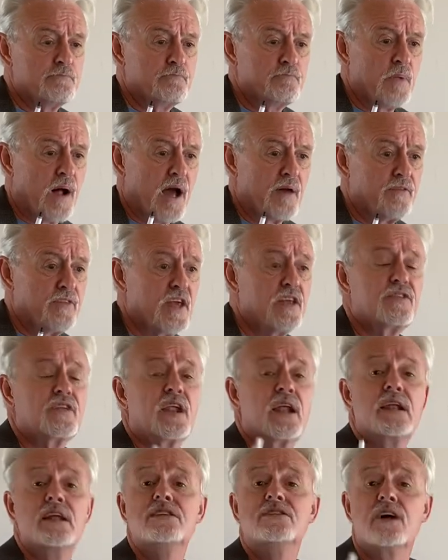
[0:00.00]
I think that
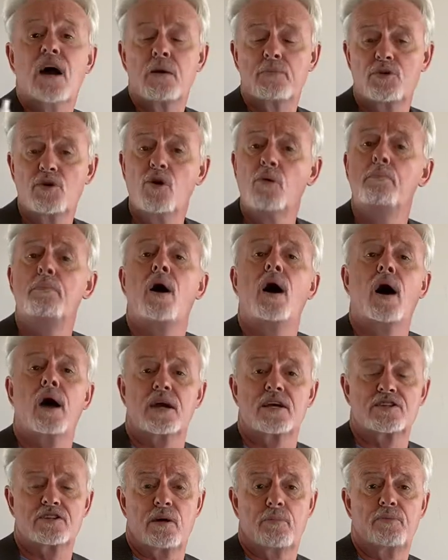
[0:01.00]
any time that you're buying
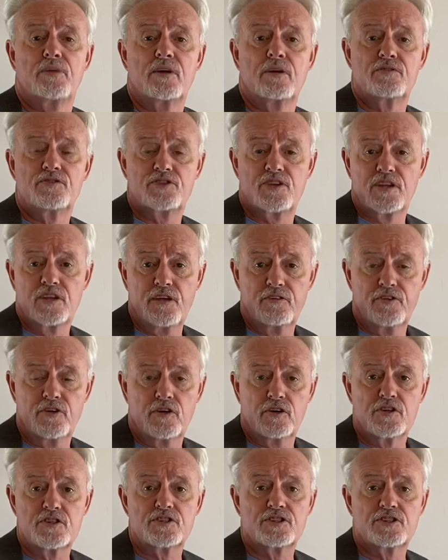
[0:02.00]
something of significance,